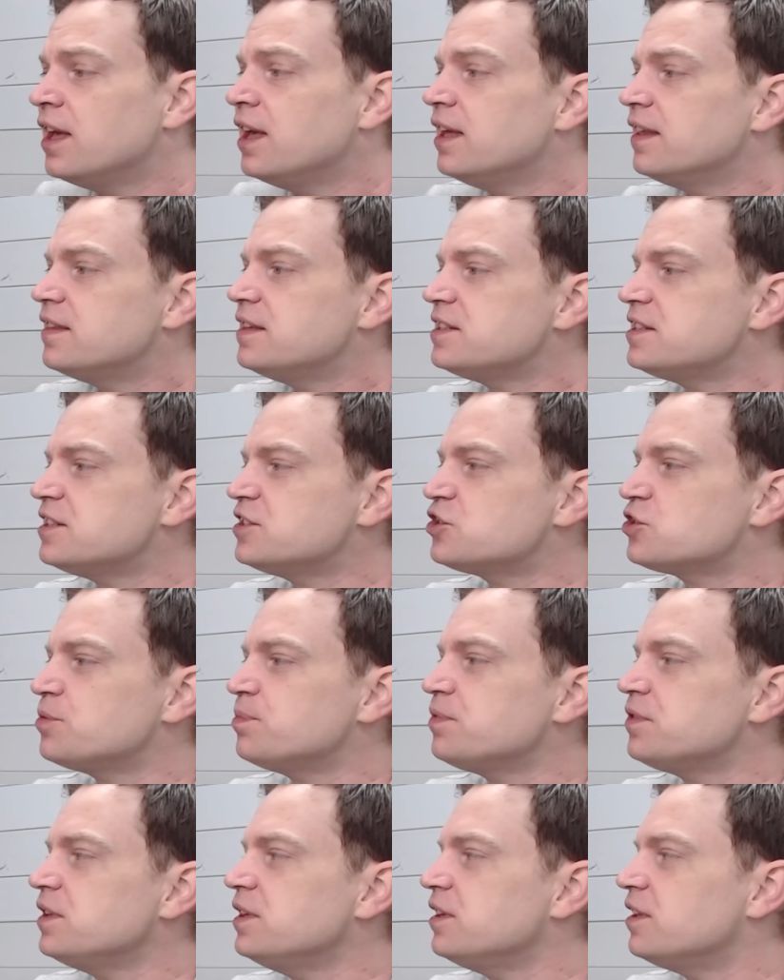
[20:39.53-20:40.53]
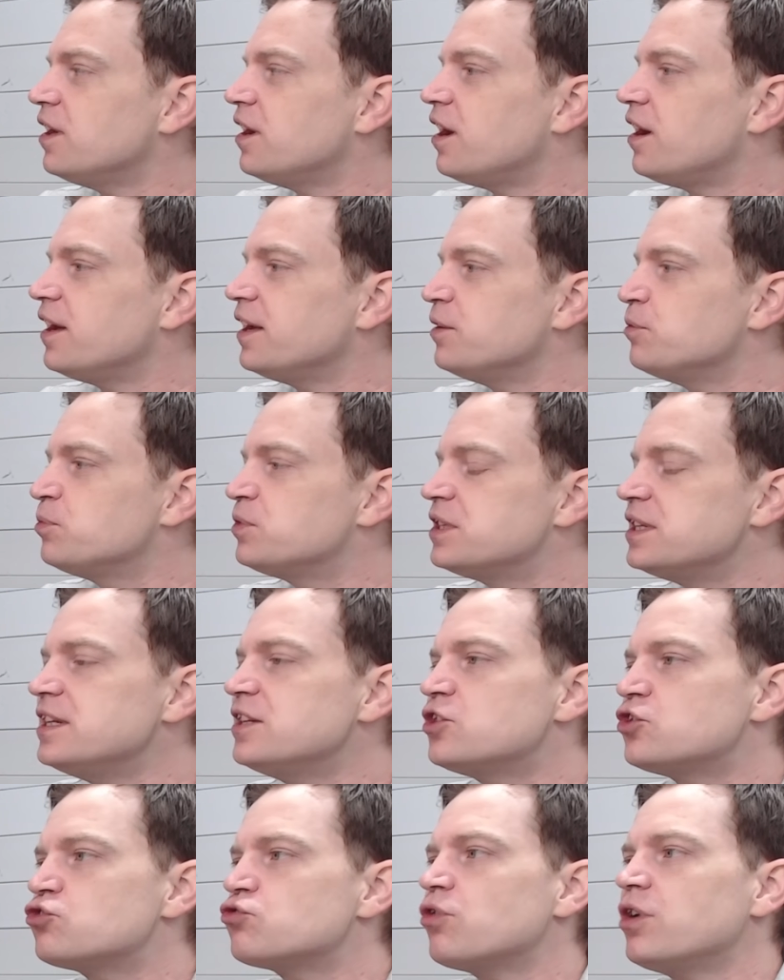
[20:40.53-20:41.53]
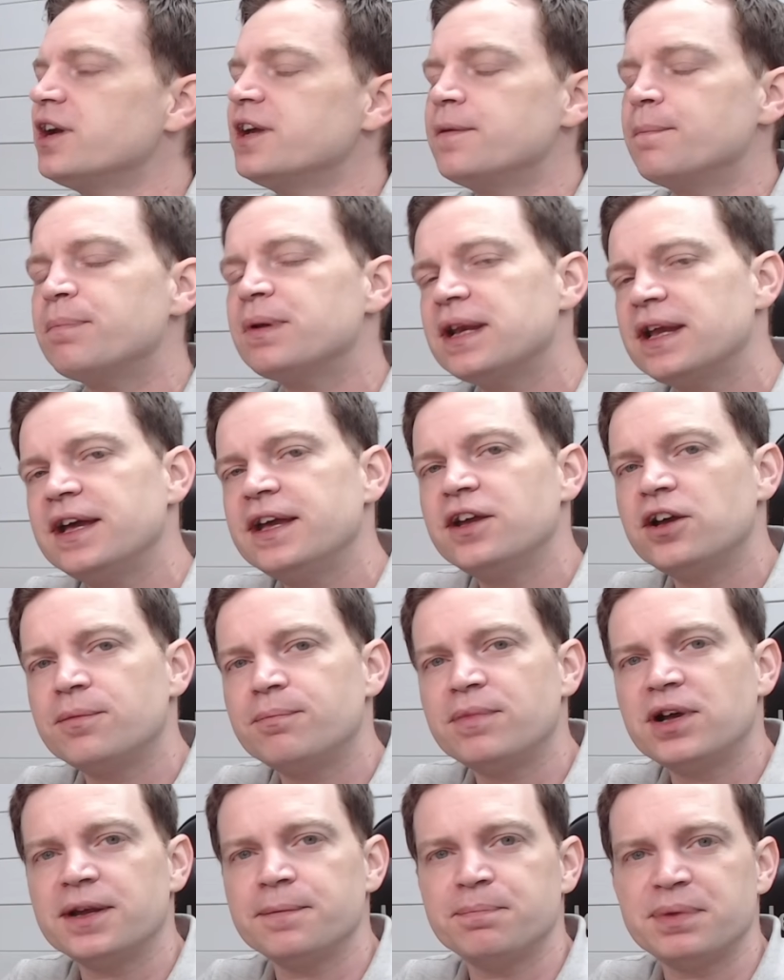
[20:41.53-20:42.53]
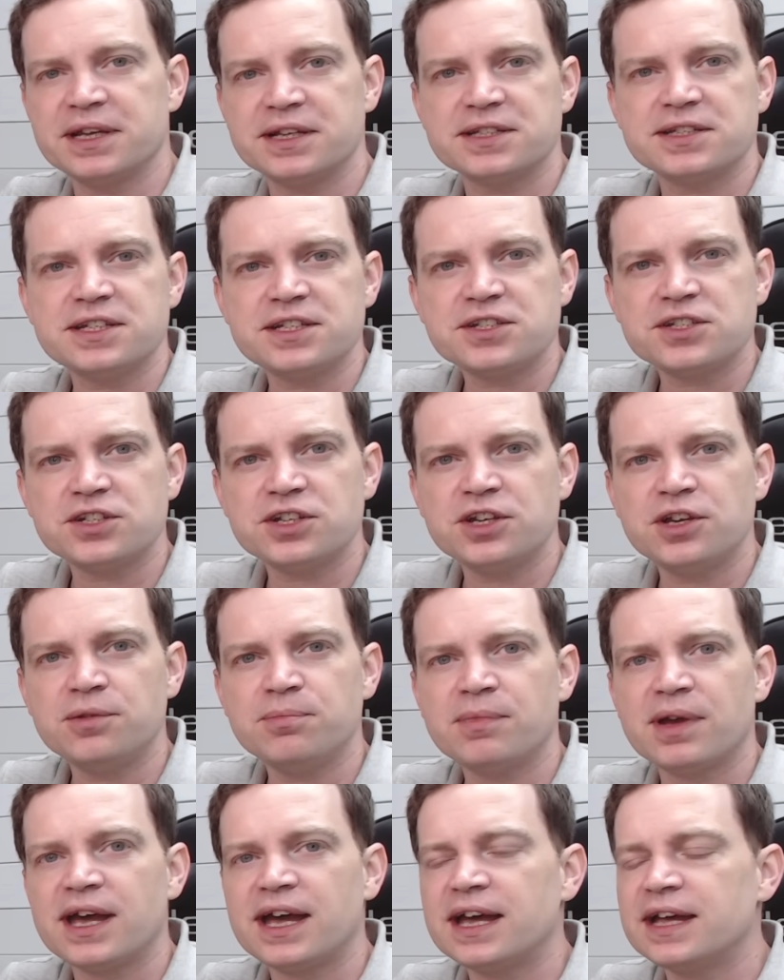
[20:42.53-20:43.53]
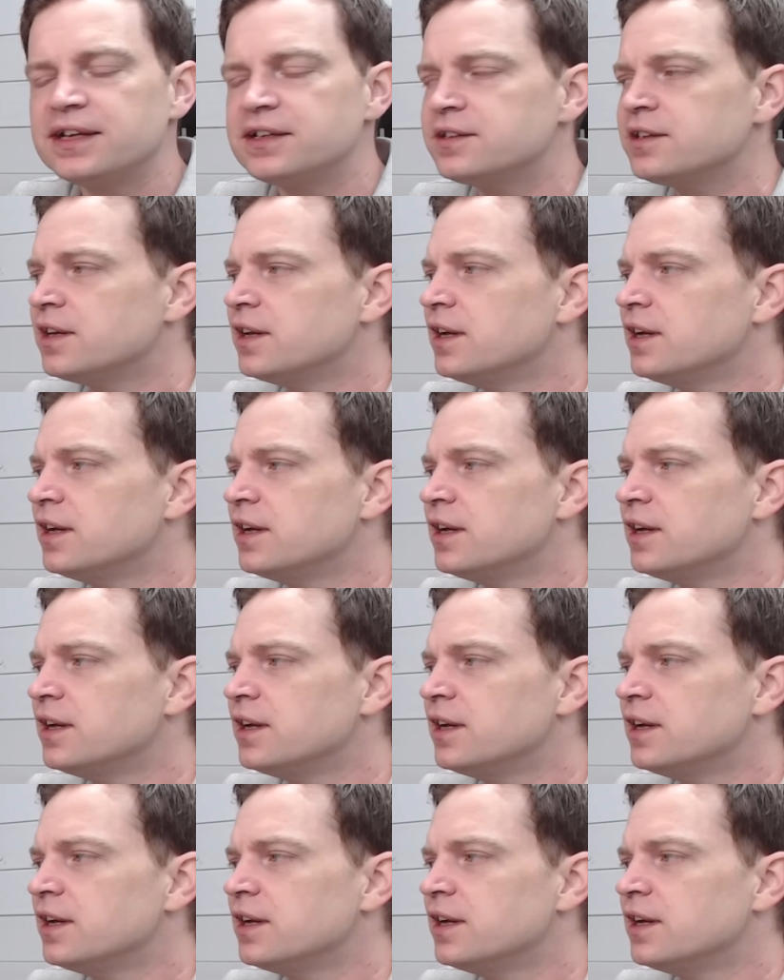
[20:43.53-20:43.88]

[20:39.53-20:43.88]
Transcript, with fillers: This is something that I did try and play on my big system, and